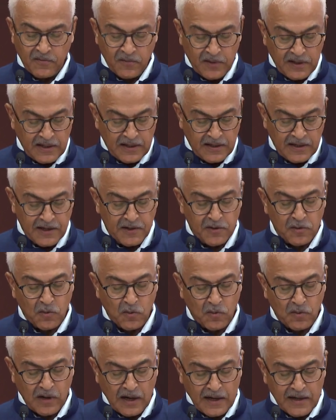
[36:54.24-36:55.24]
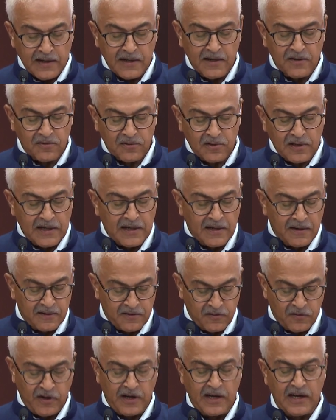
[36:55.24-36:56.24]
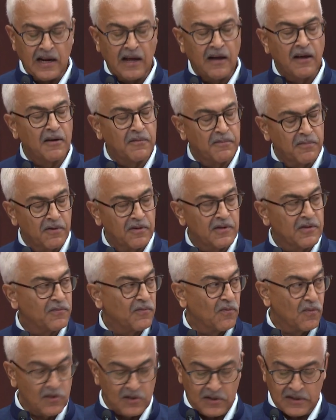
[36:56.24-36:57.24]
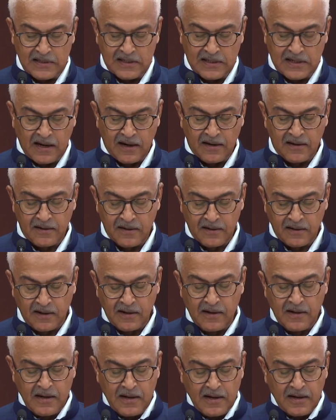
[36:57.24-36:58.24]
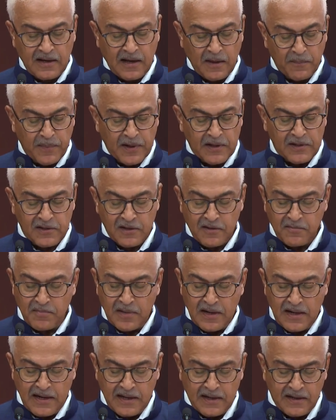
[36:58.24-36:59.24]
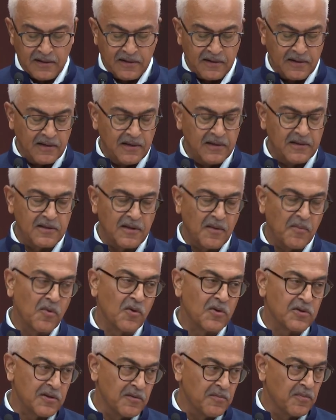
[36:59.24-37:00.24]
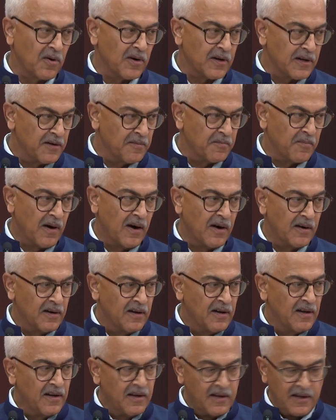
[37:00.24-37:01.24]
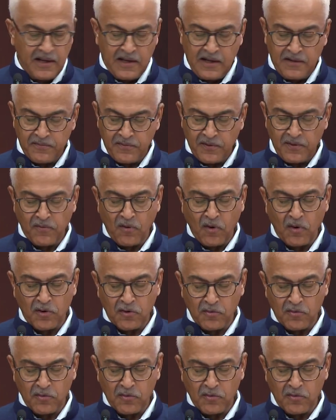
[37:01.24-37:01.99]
We need to continuously train our police force, and capacity building is the most important part if we want